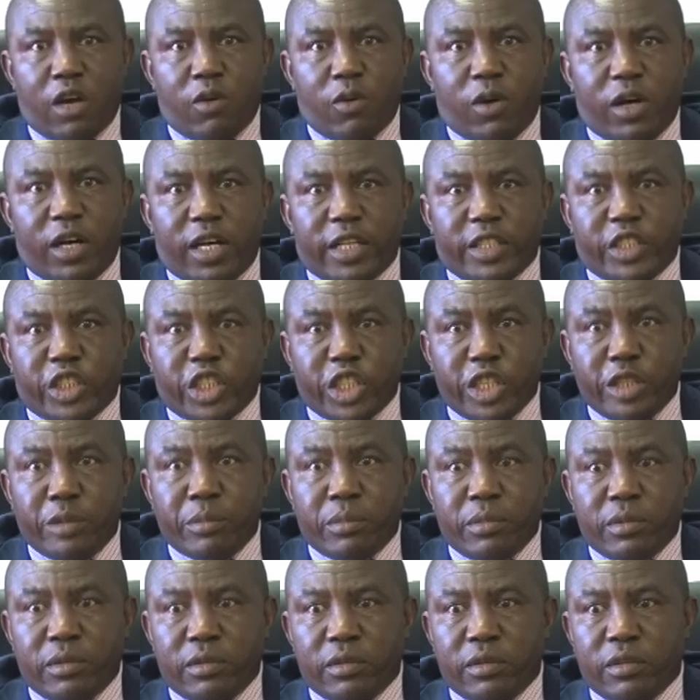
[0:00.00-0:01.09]
Our
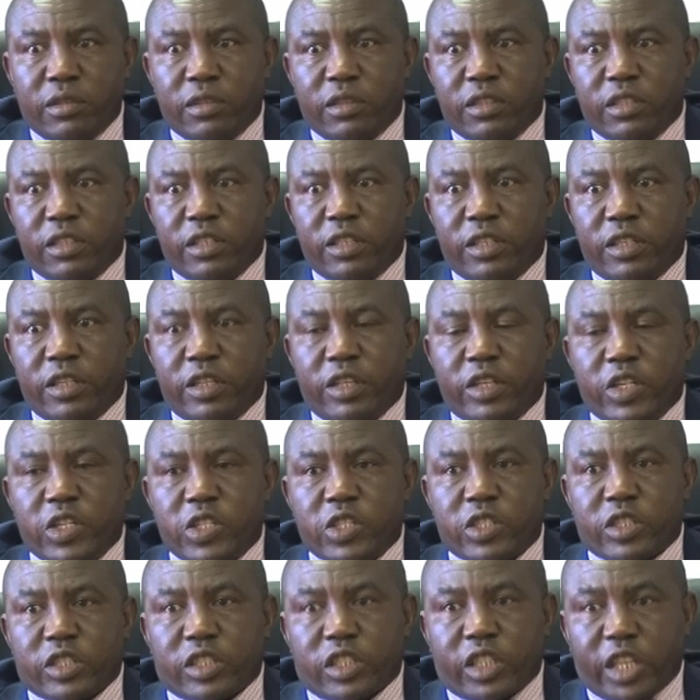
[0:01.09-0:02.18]
team
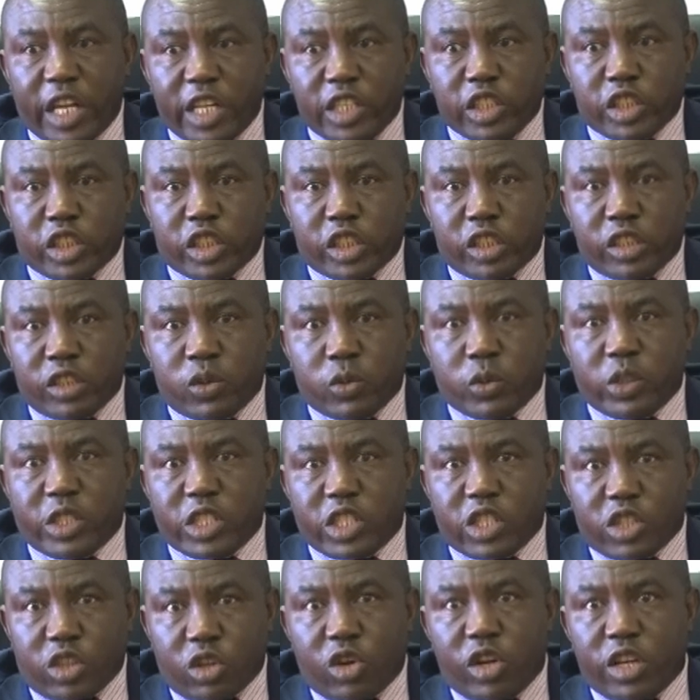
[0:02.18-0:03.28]
is trained to
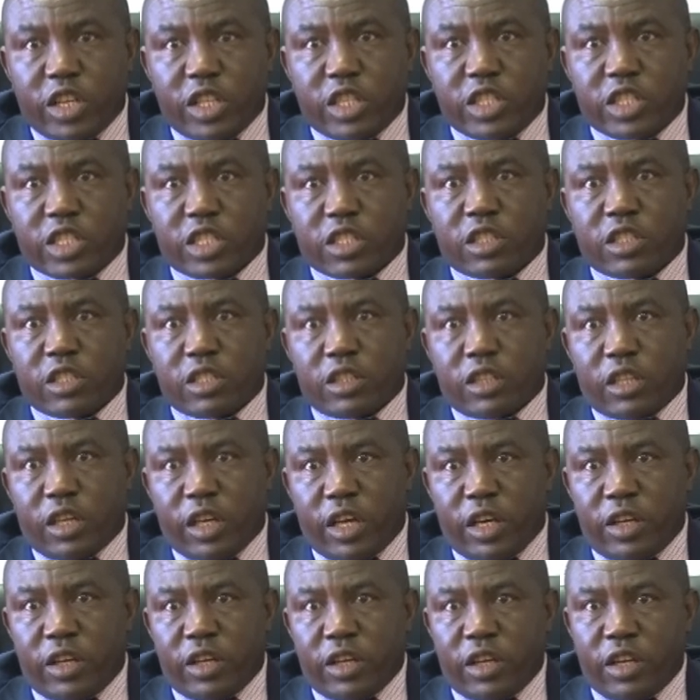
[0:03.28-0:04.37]
destroy these
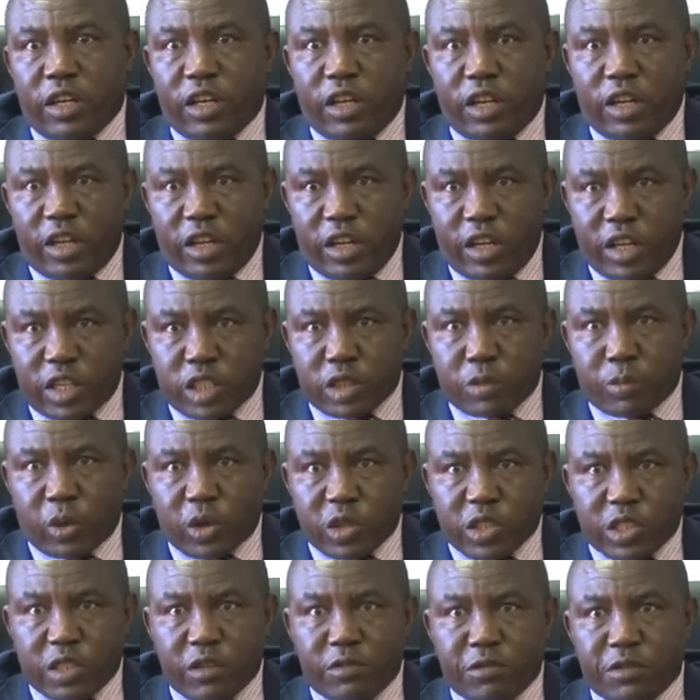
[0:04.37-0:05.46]
uh,
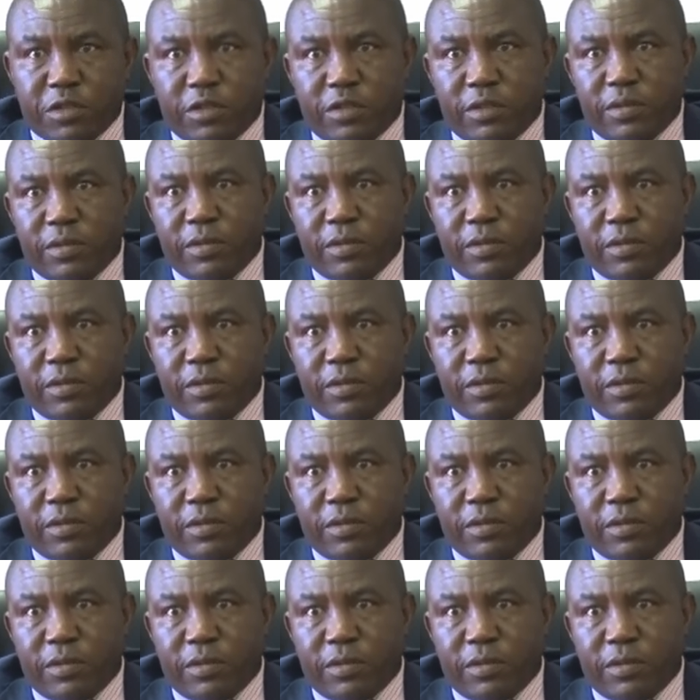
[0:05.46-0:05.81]
explosives.